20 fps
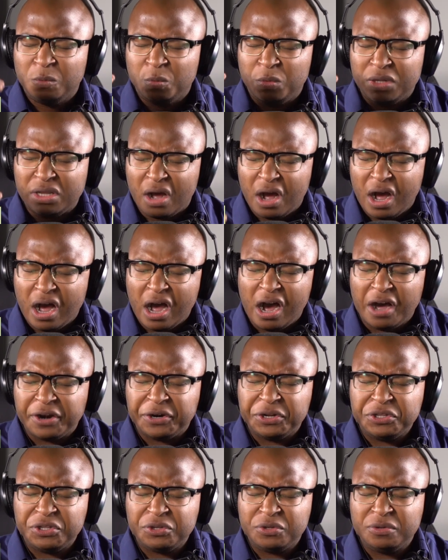We
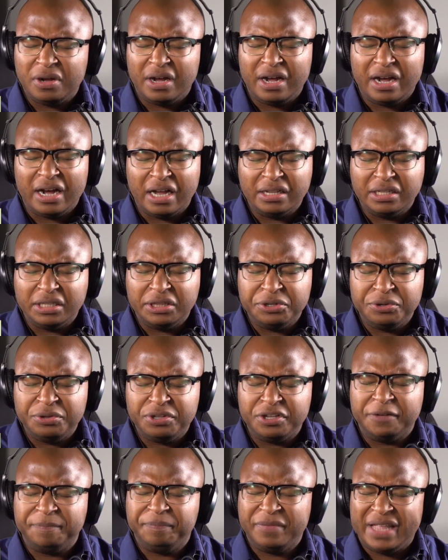honor you,
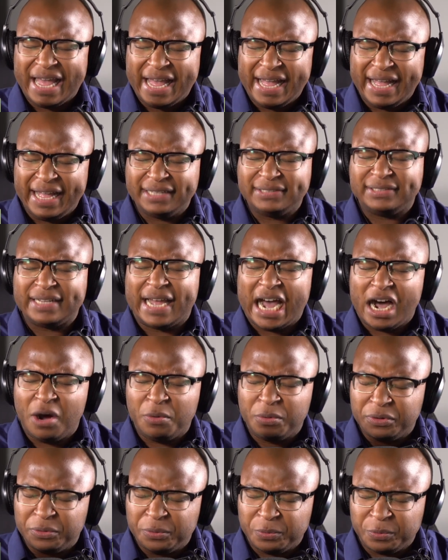hallelujah, as
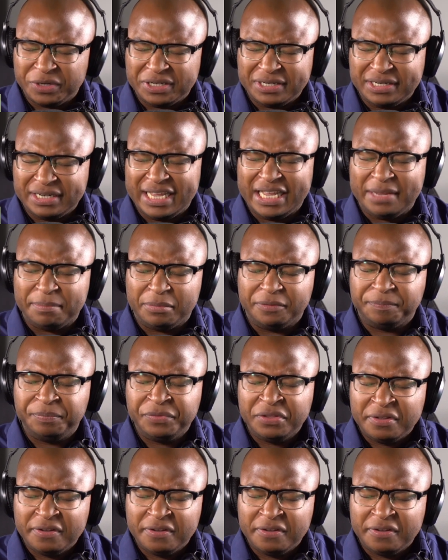our redeemer.